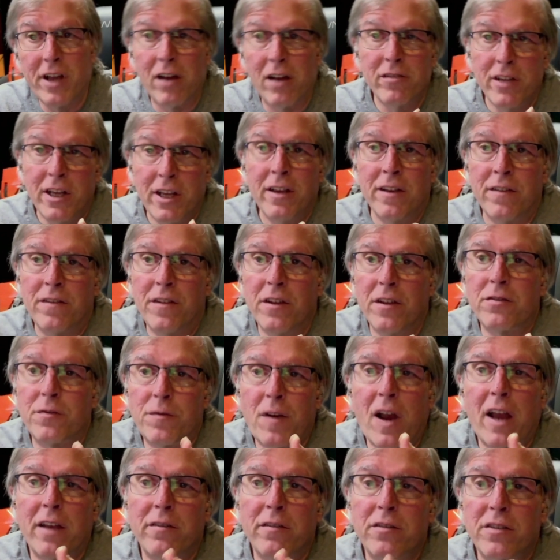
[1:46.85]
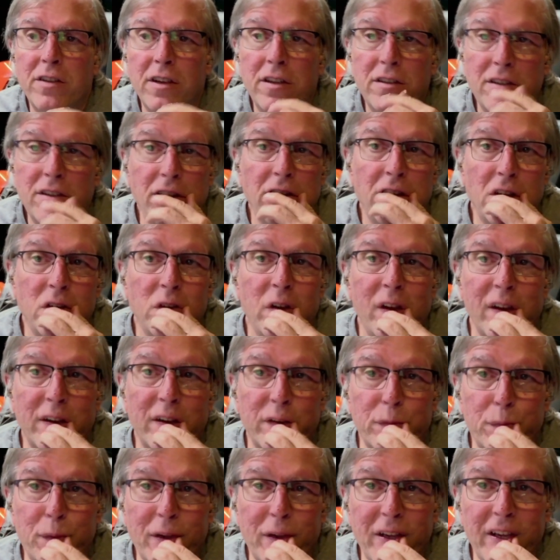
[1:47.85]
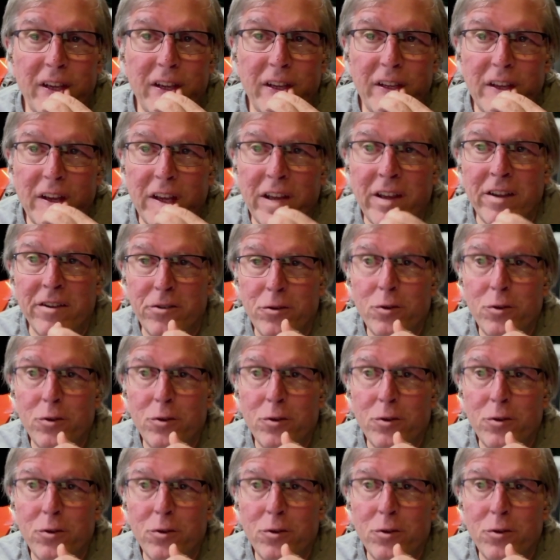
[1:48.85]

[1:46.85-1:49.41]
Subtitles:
Now, this 562 XP,